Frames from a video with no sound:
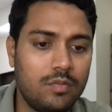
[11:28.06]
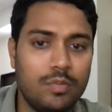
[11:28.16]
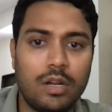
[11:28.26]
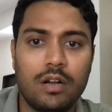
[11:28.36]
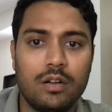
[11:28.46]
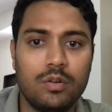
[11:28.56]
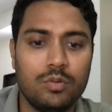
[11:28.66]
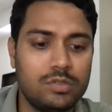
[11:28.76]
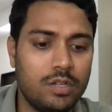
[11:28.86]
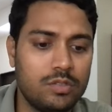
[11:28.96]
bracket
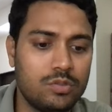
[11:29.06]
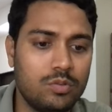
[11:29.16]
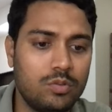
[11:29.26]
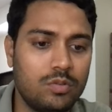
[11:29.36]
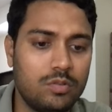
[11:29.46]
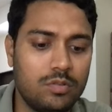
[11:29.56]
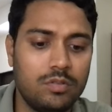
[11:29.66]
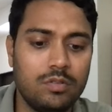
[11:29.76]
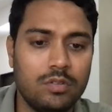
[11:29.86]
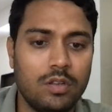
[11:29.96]
close raised to
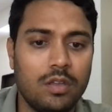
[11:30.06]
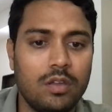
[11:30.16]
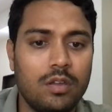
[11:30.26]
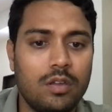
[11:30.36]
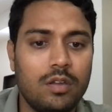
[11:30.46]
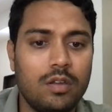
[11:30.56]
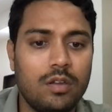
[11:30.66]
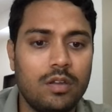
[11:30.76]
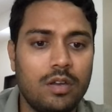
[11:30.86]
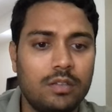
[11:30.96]
3,
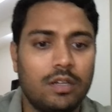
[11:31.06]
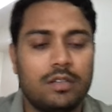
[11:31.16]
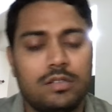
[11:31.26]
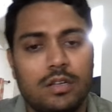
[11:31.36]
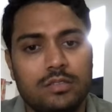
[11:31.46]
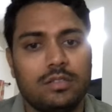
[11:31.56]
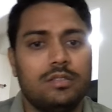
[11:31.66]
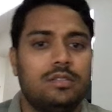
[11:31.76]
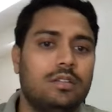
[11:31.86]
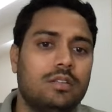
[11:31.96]
and that answer is
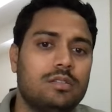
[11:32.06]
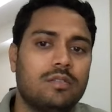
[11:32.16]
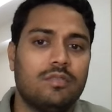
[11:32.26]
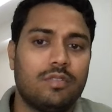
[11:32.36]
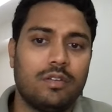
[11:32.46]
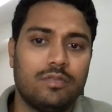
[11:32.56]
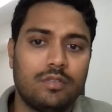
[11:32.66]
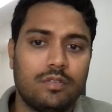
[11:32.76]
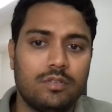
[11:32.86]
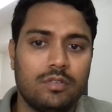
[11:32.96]
3375.
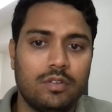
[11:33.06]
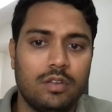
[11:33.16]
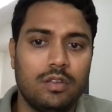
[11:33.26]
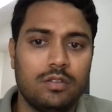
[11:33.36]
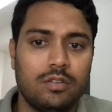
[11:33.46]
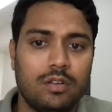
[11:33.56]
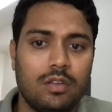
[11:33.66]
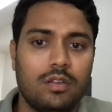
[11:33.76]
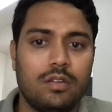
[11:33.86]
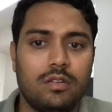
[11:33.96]

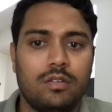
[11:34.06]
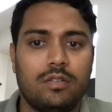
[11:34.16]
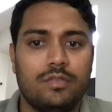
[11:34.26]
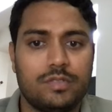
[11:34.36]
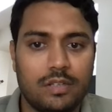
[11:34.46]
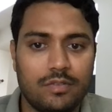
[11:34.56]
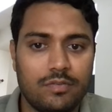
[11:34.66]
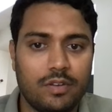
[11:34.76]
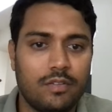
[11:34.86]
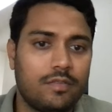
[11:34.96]

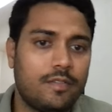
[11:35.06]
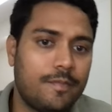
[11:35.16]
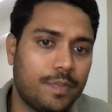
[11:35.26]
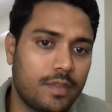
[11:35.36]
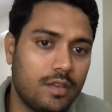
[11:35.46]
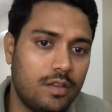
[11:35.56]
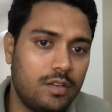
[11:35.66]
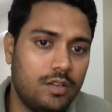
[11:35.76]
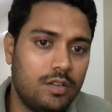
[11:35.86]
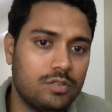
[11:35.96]
3375.
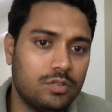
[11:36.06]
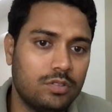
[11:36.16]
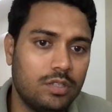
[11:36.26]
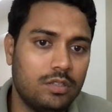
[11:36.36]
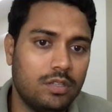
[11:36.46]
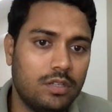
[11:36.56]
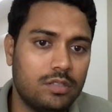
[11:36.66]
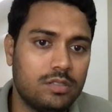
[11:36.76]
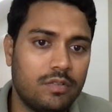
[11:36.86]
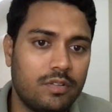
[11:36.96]
So
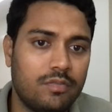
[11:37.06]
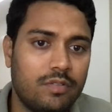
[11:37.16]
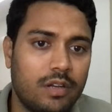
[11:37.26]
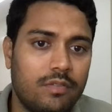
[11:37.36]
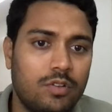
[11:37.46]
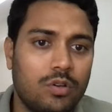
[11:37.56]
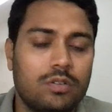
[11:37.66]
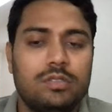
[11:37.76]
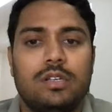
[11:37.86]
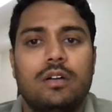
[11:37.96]

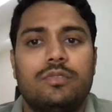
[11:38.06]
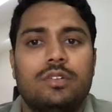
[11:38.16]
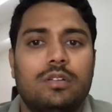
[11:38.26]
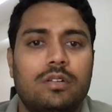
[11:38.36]
$3375 after